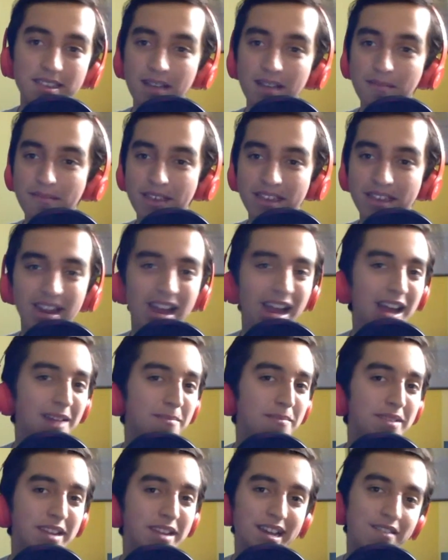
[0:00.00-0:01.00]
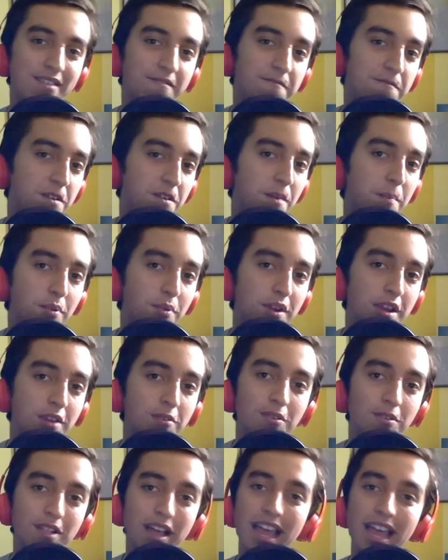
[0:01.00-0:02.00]
I mean, I'm down for a
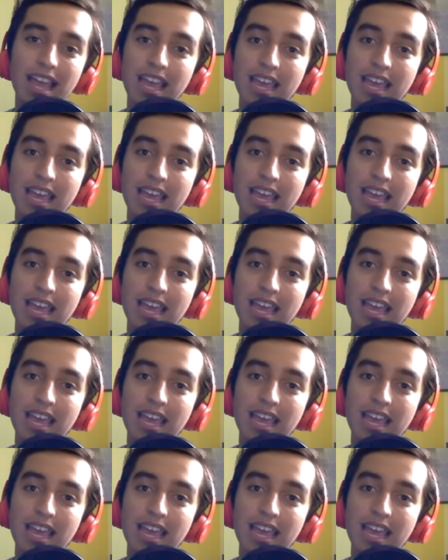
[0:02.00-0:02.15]
prequel